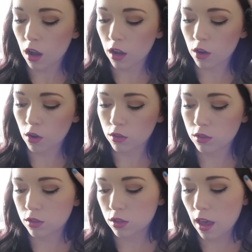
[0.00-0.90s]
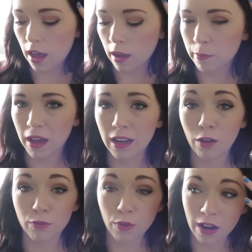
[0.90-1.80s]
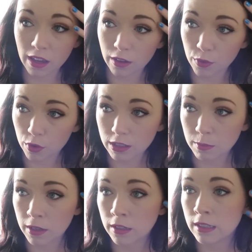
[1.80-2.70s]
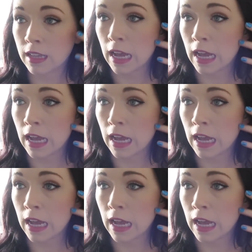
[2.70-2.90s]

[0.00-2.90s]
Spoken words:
I got a palette off Frankie for Christmas